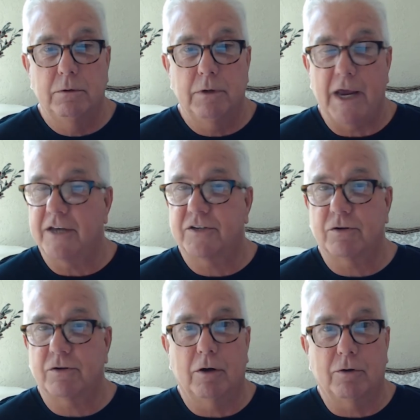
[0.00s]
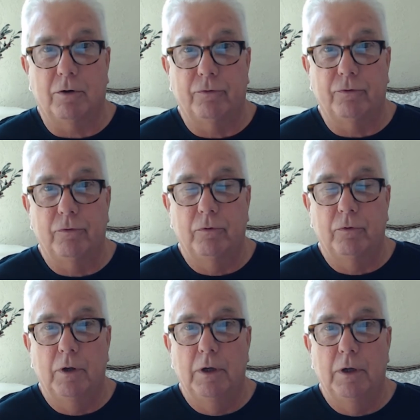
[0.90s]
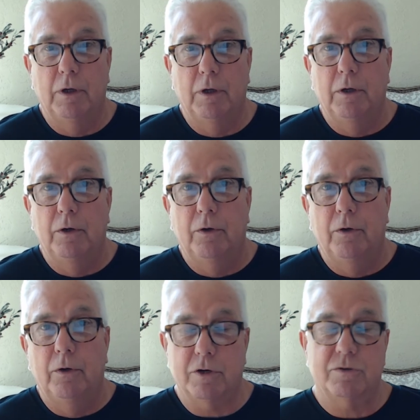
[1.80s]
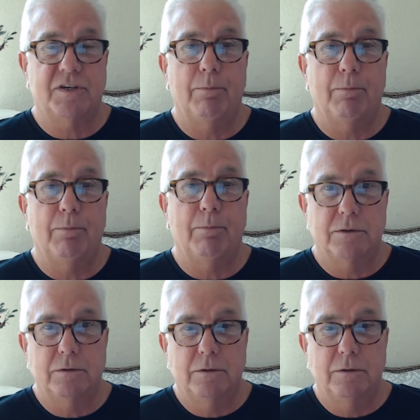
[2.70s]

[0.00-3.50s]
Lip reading: aunts or uncles, or your siblings.